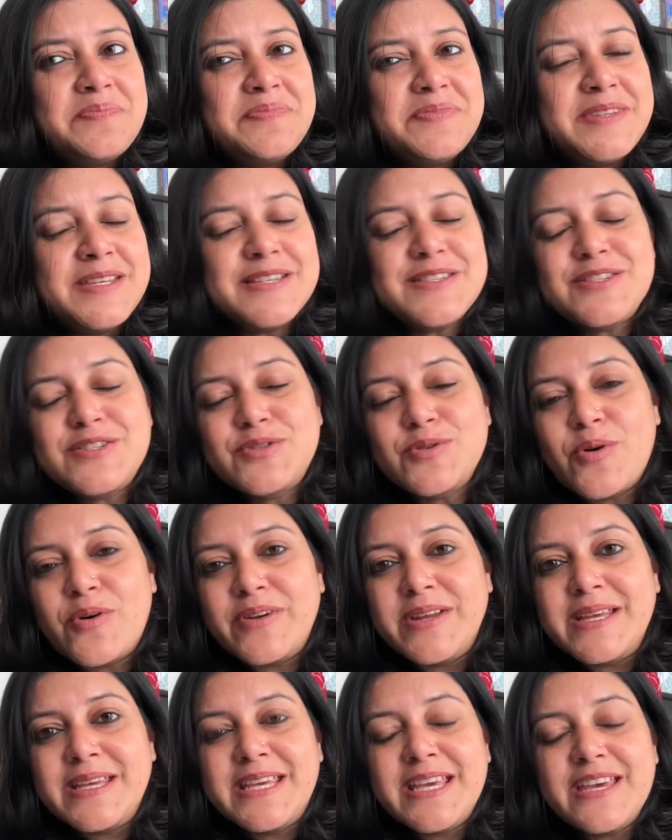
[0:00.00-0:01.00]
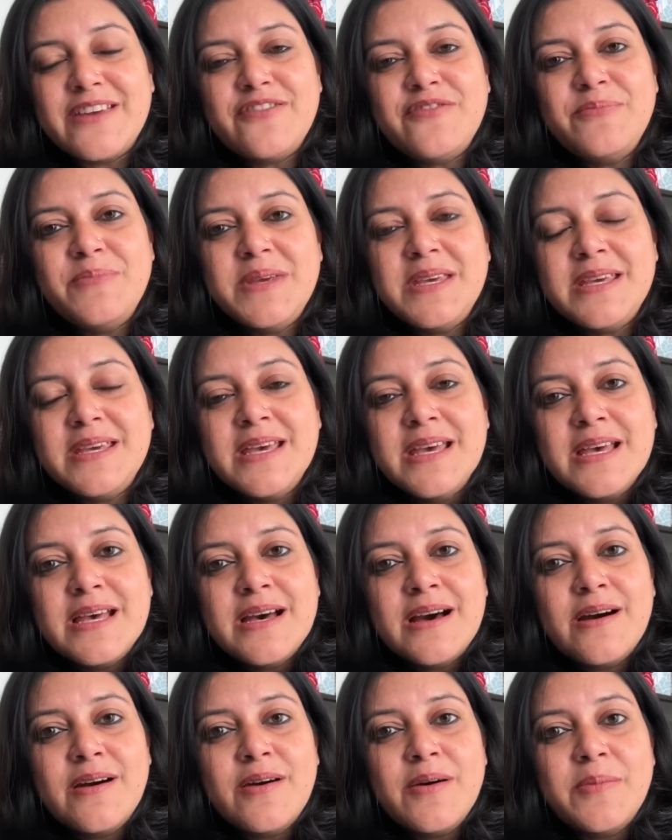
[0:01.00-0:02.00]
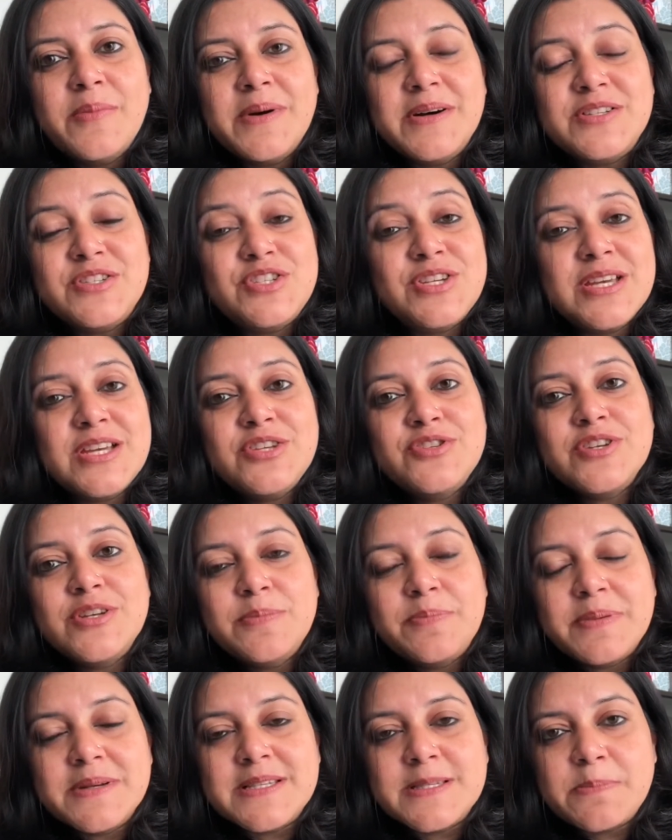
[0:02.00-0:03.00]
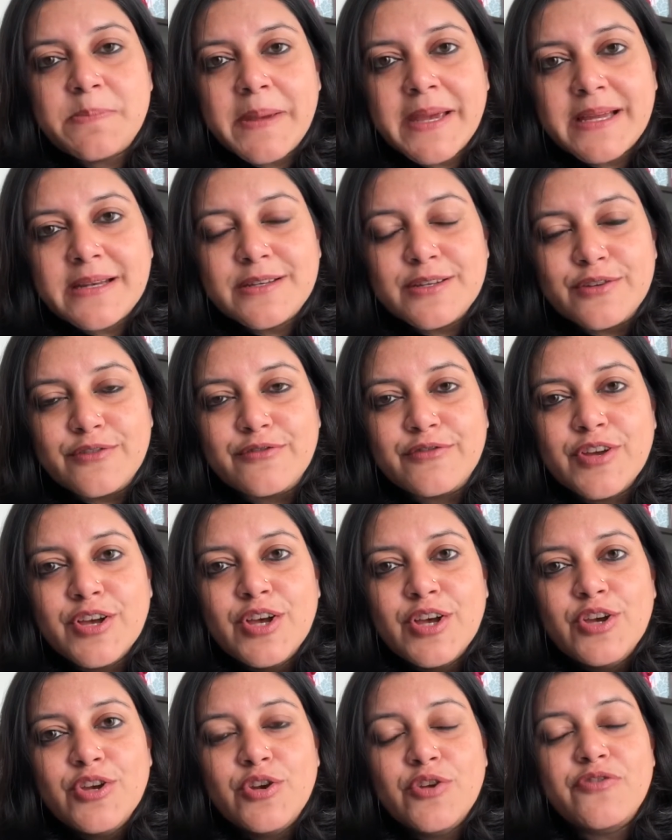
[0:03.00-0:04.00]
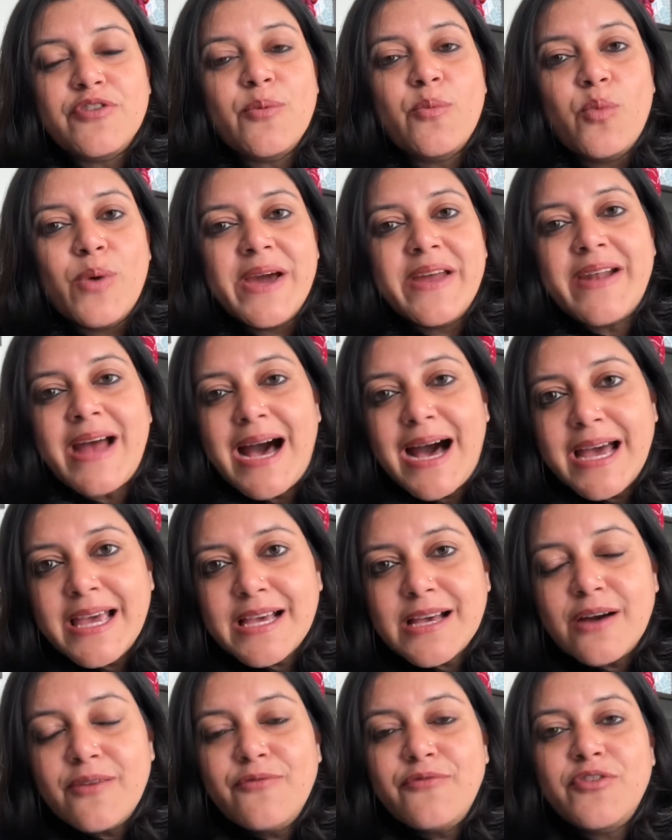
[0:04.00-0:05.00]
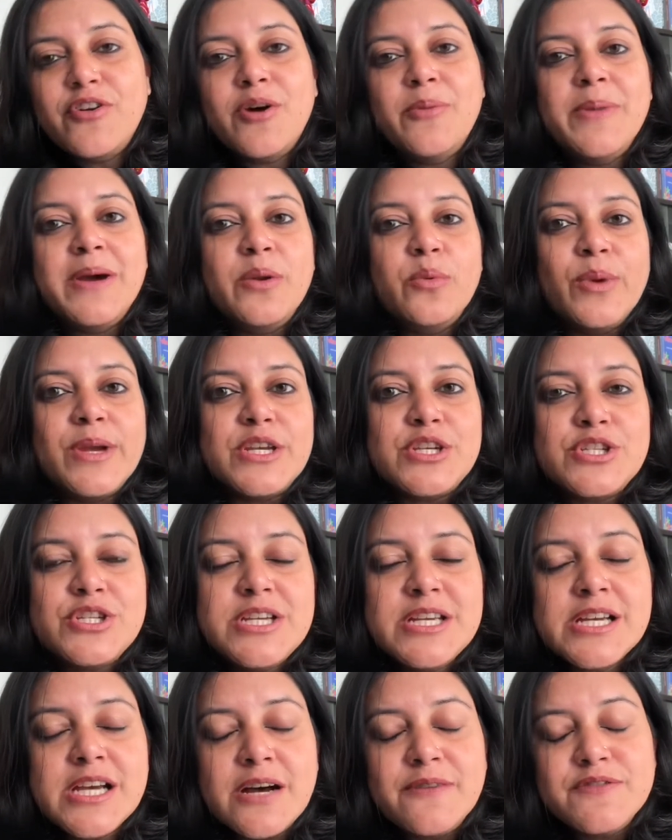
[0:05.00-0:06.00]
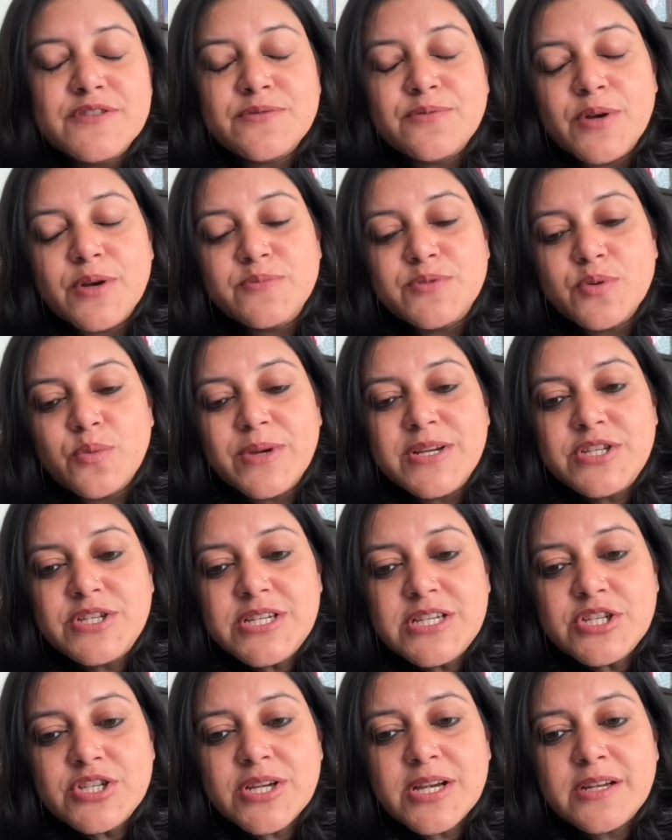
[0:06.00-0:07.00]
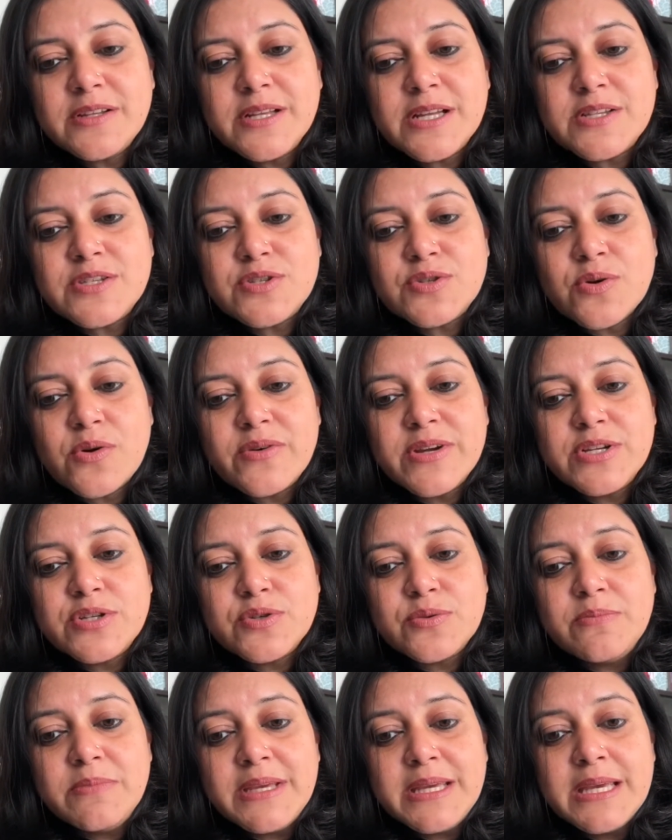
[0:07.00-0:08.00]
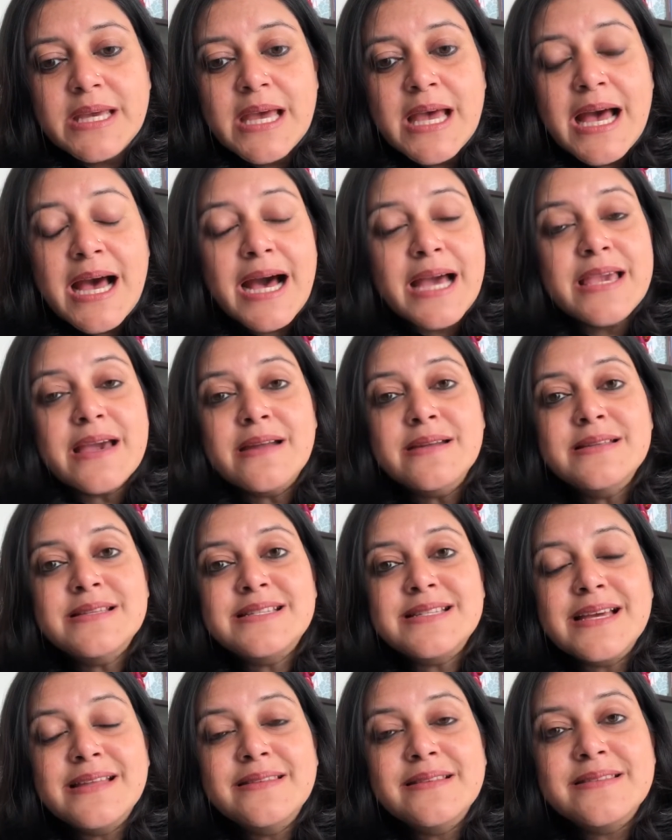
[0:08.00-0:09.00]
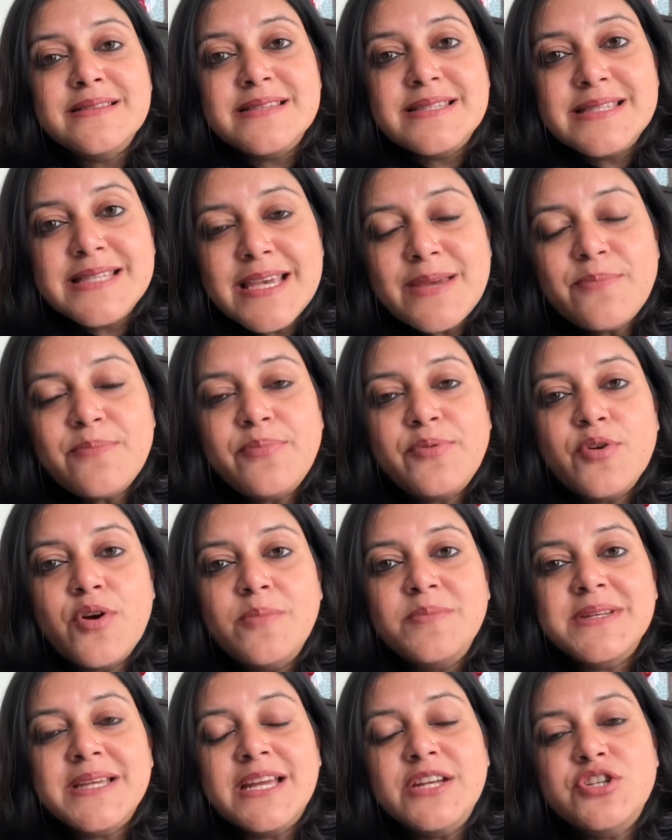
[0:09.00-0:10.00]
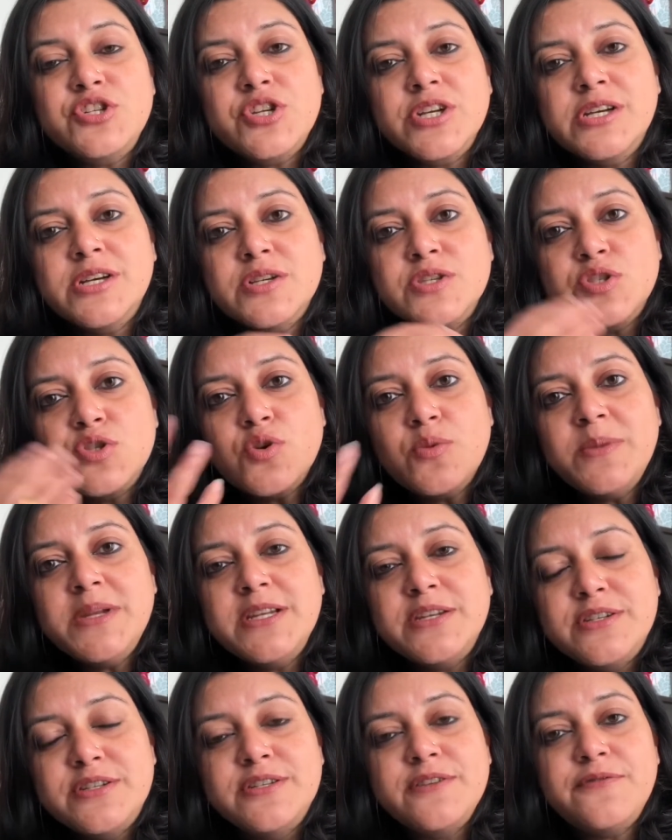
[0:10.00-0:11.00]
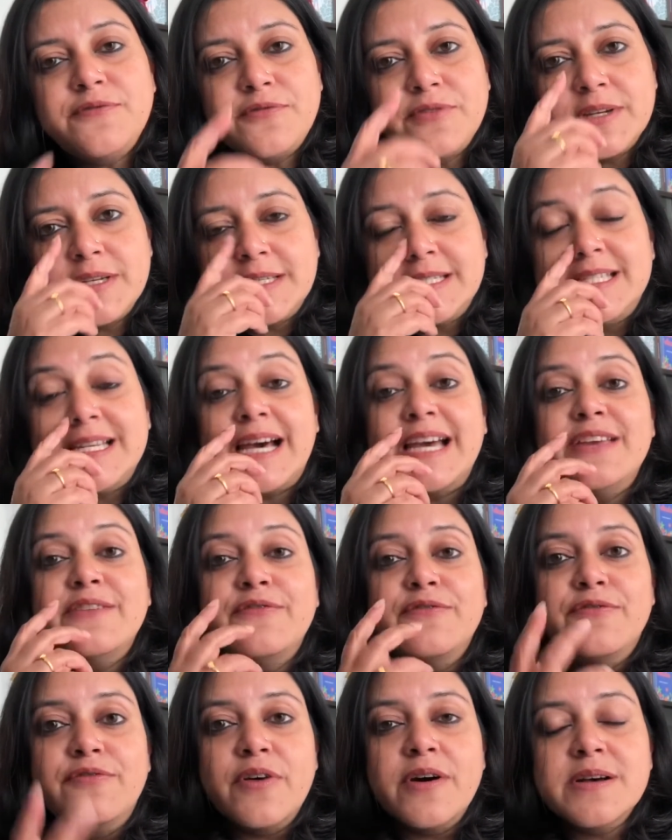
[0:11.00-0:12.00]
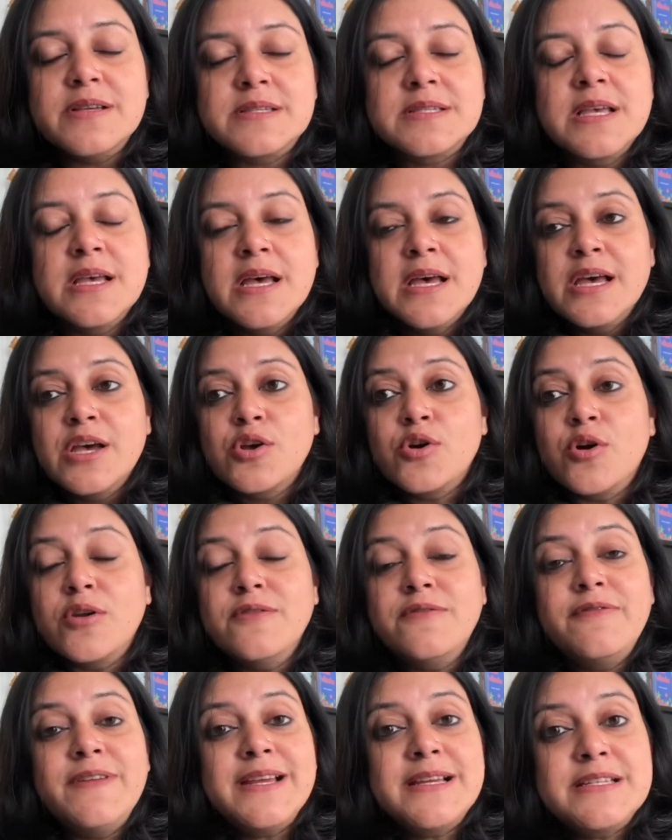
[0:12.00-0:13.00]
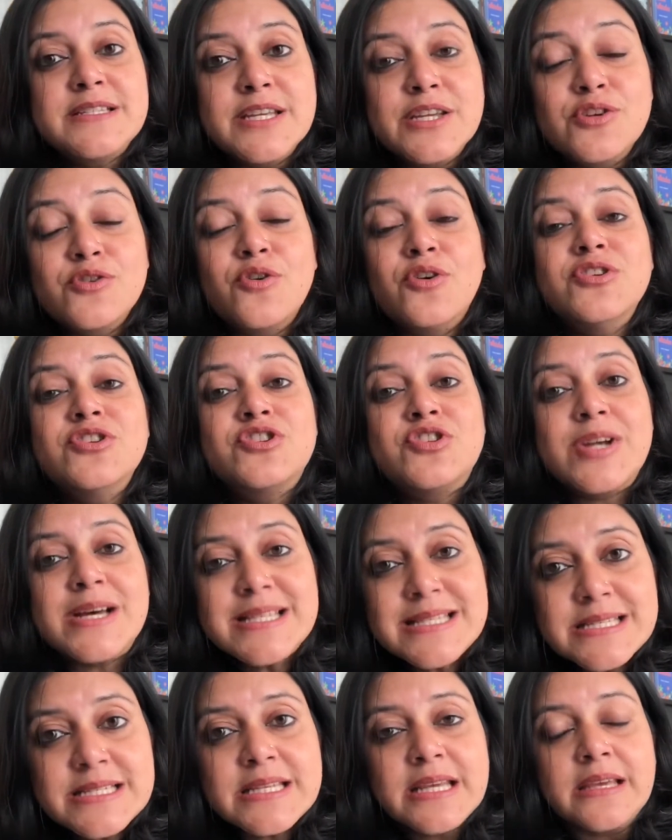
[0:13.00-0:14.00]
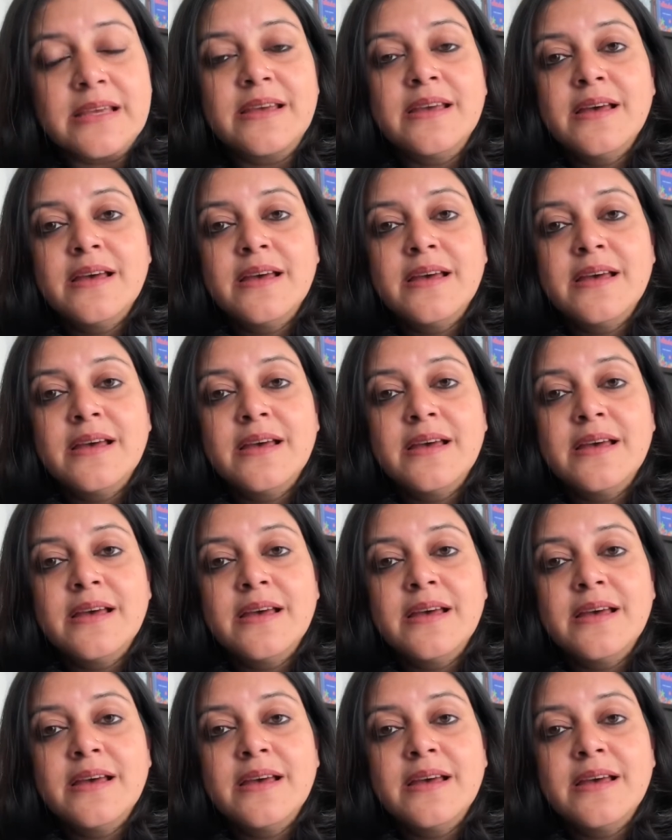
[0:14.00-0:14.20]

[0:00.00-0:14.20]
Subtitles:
This story gave me a change in perspective, from where I come from and where she comes from. So when she shared that story to me, I understand that the same prompt can trigger so many different, diverse, conflicting, contrasting